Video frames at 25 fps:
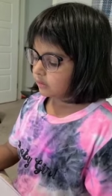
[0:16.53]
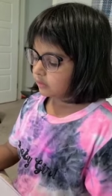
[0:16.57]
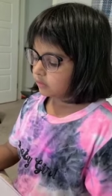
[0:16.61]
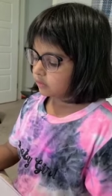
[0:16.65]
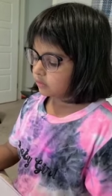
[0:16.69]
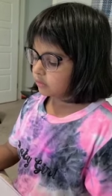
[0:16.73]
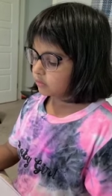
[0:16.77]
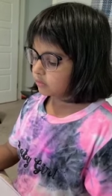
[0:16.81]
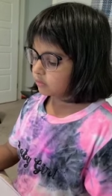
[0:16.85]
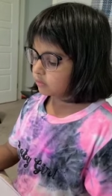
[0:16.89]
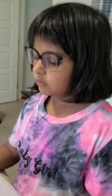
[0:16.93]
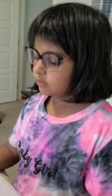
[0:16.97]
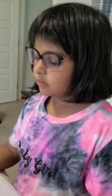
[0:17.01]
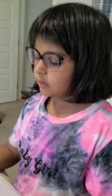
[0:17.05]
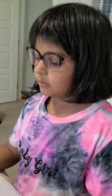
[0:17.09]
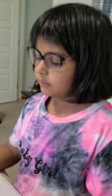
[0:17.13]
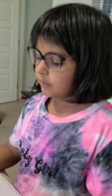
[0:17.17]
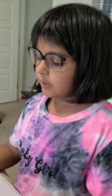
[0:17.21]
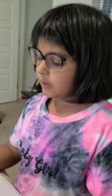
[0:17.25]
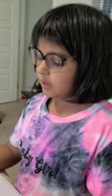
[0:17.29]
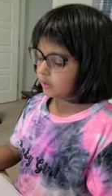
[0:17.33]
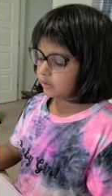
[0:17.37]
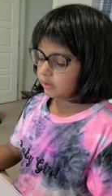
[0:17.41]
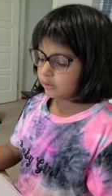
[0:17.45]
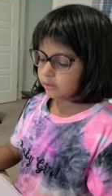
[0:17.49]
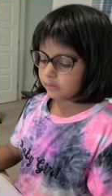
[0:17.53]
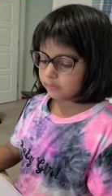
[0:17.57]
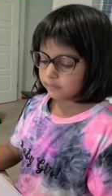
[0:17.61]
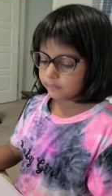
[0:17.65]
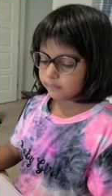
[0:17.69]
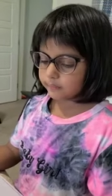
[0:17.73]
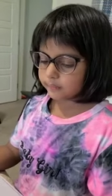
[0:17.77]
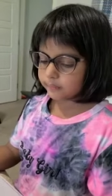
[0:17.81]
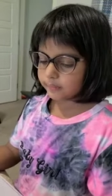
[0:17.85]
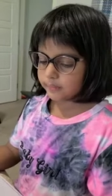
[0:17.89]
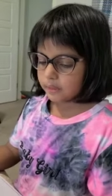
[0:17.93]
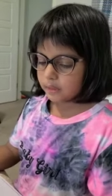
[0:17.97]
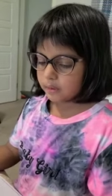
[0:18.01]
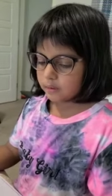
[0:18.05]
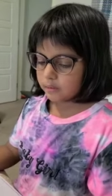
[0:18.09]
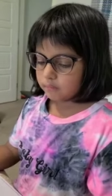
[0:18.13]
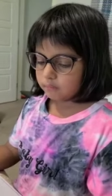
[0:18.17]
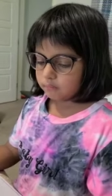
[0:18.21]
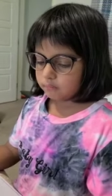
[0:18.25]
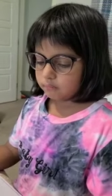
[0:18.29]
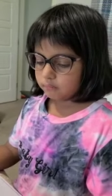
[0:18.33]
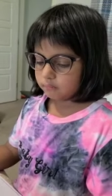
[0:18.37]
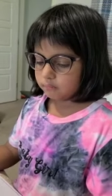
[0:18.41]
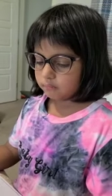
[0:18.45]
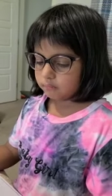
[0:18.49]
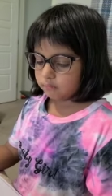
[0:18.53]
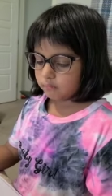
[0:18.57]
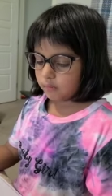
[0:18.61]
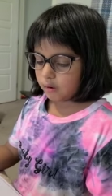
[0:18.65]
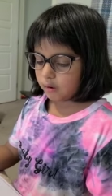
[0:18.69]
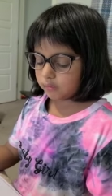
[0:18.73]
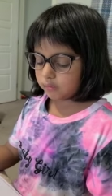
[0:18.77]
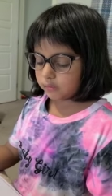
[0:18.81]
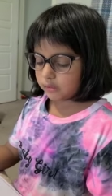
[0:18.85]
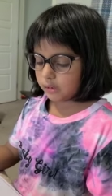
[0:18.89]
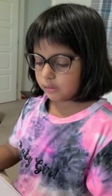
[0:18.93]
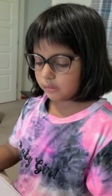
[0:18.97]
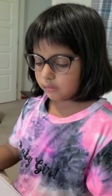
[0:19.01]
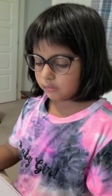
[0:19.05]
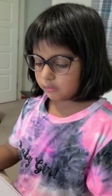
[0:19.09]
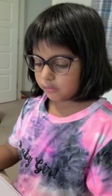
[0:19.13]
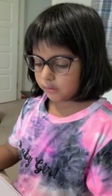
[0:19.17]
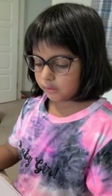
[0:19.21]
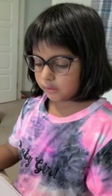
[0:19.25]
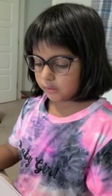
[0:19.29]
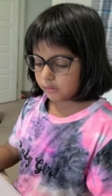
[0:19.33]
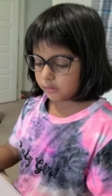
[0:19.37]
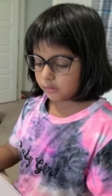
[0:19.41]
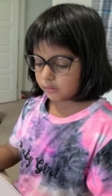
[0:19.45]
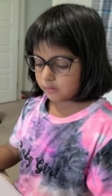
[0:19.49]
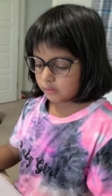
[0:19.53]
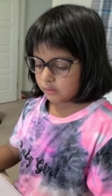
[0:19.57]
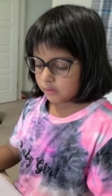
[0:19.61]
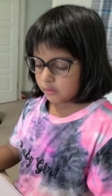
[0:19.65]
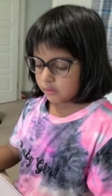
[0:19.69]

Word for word: to the bird mockingly.